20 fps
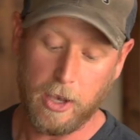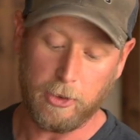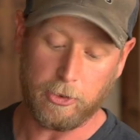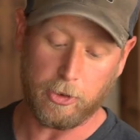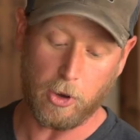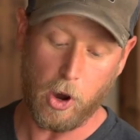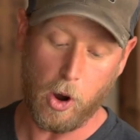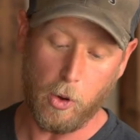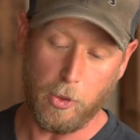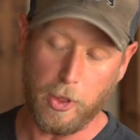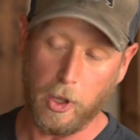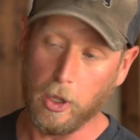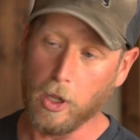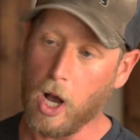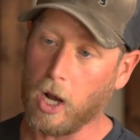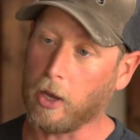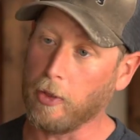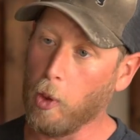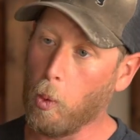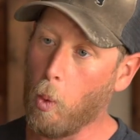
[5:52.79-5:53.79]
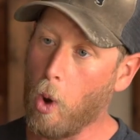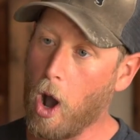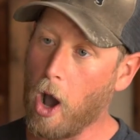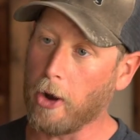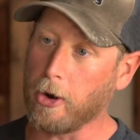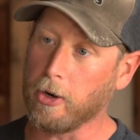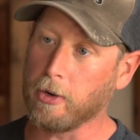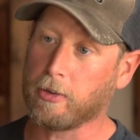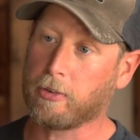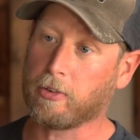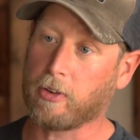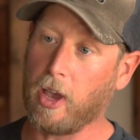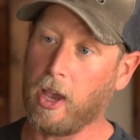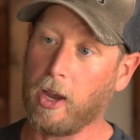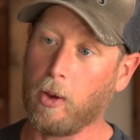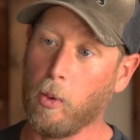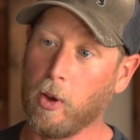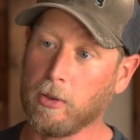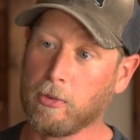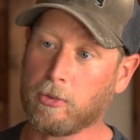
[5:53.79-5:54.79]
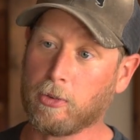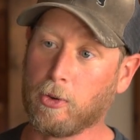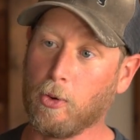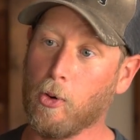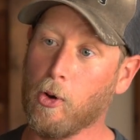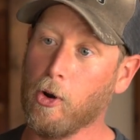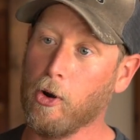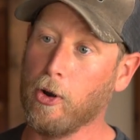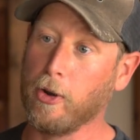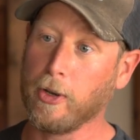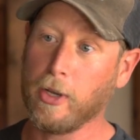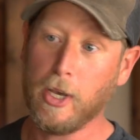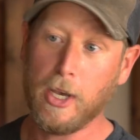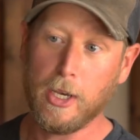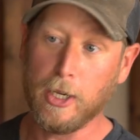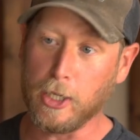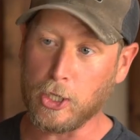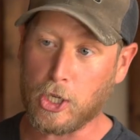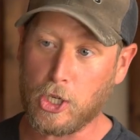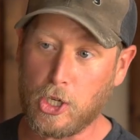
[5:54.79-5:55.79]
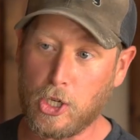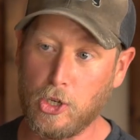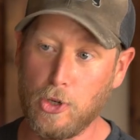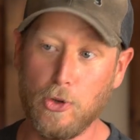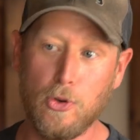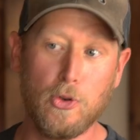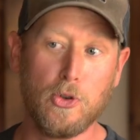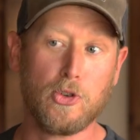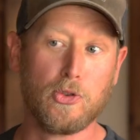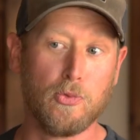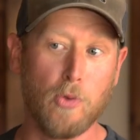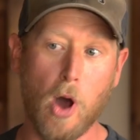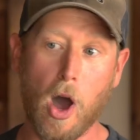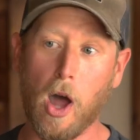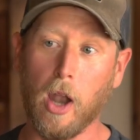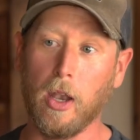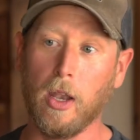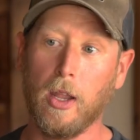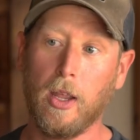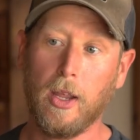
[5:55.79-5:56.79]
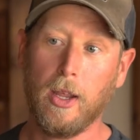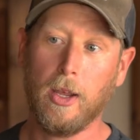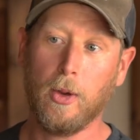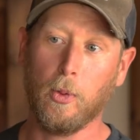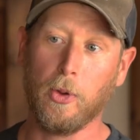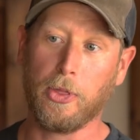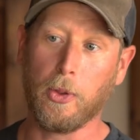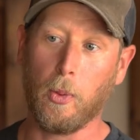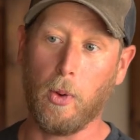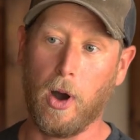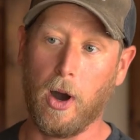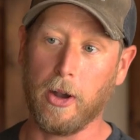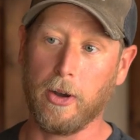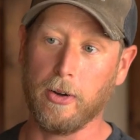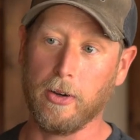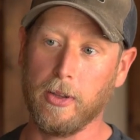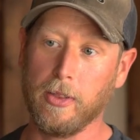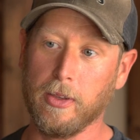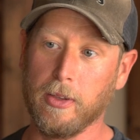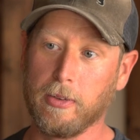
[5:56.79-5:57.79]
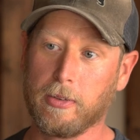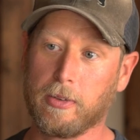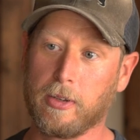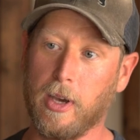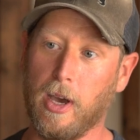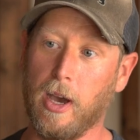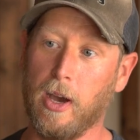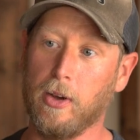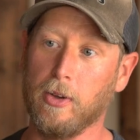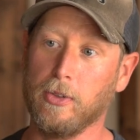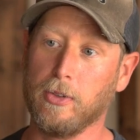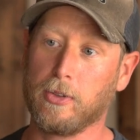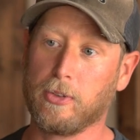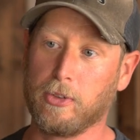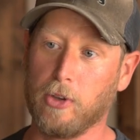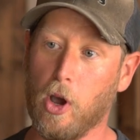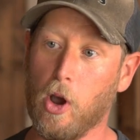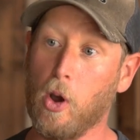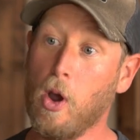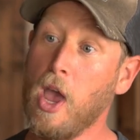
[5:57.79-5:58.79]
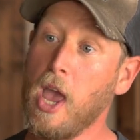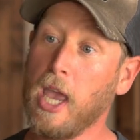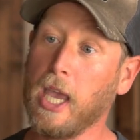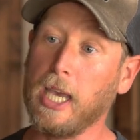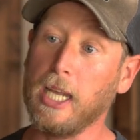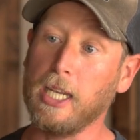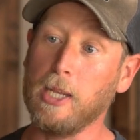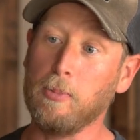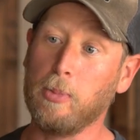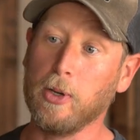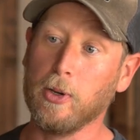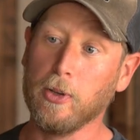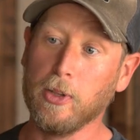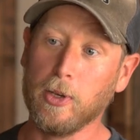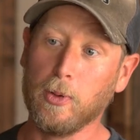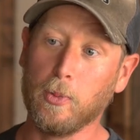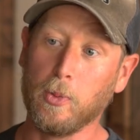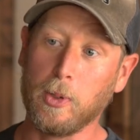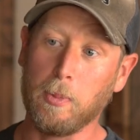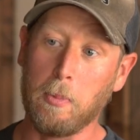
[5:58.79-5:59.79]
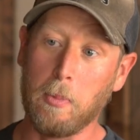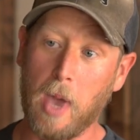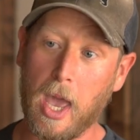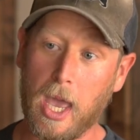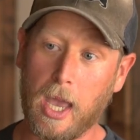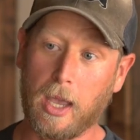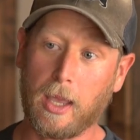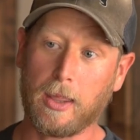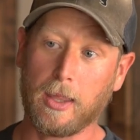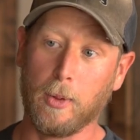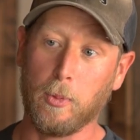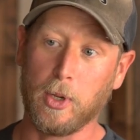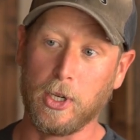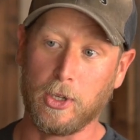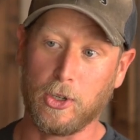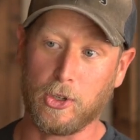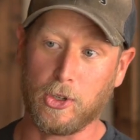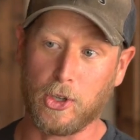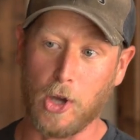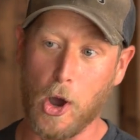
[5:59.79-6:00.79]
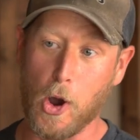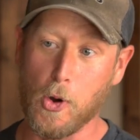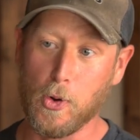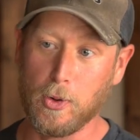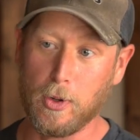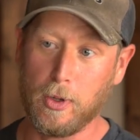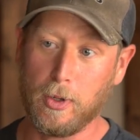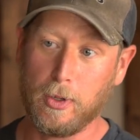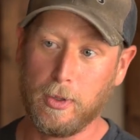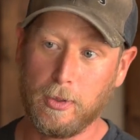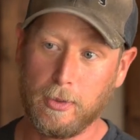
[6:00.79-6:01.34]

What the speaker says: So the luck of the water, Skagway scored a huge run with the water in this town. So any beer that we make that we don't